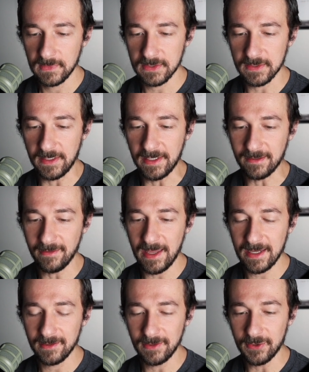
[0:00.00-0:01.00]
Select
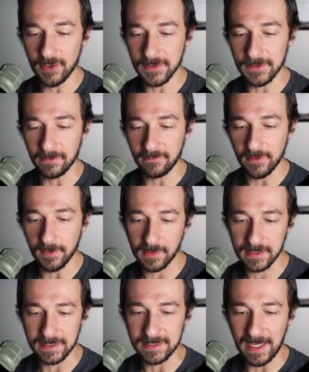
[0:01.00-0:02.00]
that. You can also confirm
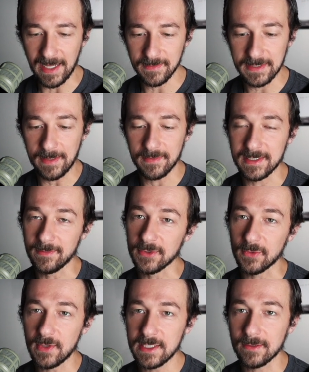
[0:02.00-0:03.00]
because the timestamp is the
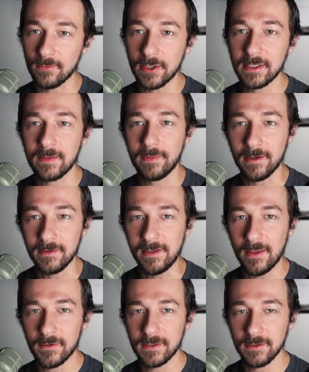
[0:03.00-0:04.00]
most recent one compared to the
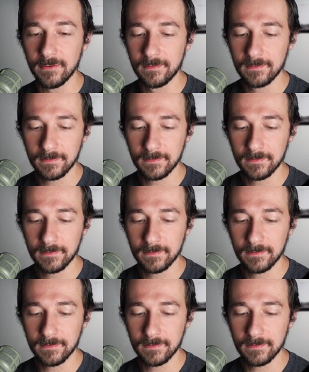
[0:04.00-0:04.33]
other two.